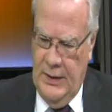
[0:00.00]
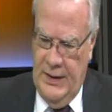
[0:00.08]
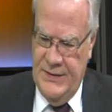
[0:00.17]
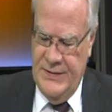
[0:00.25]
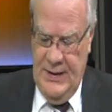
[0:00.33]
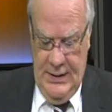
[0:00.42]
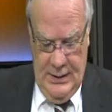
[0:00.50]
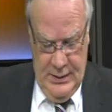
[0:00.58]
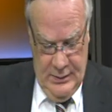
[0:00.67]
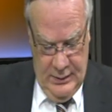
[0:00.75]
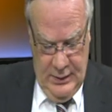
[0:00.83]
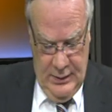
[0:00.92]
I
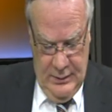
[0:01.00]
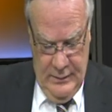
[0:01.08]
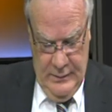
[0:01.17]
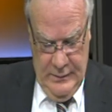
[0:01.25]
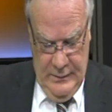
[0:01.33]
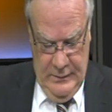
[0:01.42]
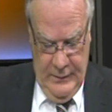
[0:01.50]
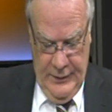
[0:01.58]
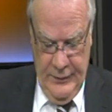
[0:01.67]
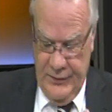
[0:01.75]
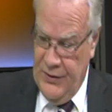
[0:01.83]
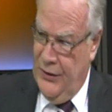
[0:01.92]
understand that
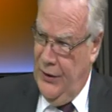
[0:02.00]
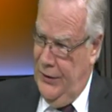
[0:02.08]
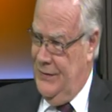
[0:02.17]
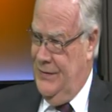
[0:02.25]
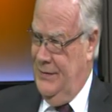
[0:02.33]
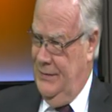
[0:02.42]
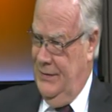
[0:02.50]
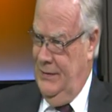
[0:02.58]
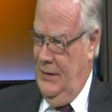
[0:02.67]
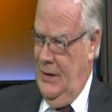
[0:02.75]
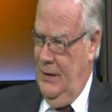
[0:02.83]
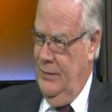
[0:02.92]
Ratu Johnny is
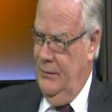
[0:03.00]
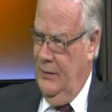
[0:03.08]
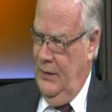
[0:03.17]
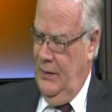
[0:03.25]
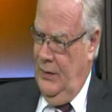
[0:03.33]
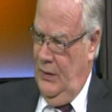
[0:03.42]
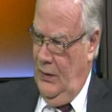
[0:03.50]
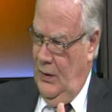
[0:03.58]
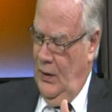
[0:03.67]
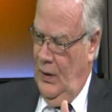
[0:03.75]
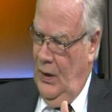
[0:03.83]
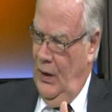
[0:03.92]
known.
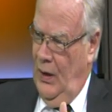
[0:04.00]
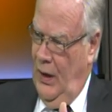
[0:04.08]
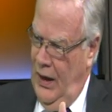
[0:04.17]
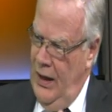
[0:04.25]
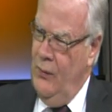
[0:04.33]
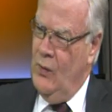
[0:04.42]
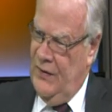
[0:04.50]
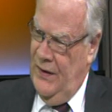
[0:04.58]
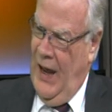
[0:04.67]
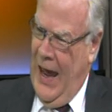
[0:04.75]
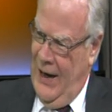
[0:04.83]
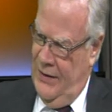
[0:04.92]
He was
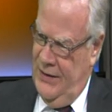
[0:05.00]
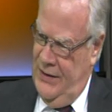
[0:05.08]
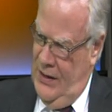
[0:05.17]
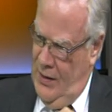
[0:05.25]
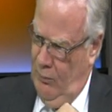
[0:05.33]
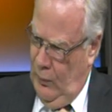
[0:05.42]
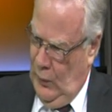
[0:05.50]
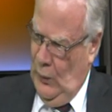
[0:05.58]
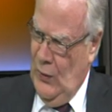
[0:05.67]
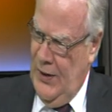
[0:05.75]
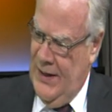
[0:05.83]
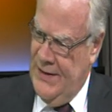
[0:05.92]
actually
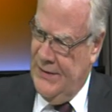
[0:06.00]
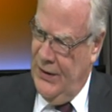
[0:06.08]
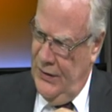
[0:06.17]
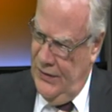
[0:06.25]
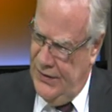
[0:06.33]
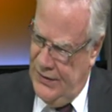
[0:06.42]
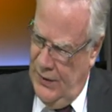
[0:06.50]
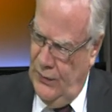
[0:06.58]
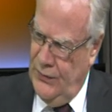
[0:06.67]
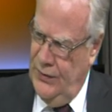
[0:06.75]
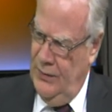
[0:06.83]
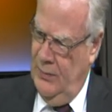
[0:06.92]
employed as a
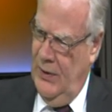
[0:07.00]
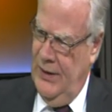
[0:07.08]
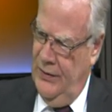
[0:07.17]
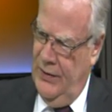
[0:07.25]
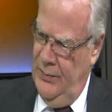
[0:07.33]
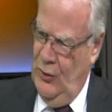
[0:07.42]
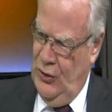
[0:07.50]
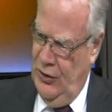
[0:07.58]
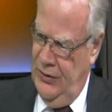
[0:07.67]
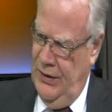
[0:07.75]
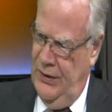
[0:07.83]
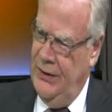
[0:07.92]
consultant by the
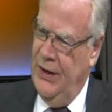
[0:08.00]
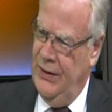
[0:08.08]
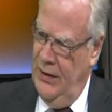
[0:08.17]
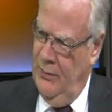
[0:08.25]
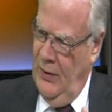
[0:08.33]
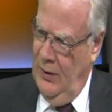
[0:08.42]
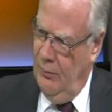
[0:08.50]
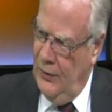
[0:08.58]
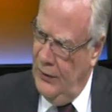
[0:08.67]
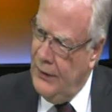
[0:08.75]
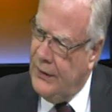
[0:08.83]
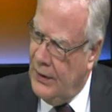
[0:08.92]
commission, and yet he'd been
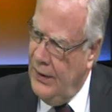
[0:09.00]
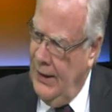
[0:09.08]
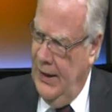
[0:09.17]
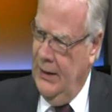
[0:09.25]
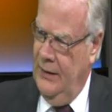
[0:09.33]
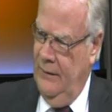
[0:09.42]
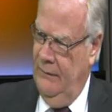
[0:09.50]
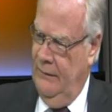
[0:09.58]
politically active.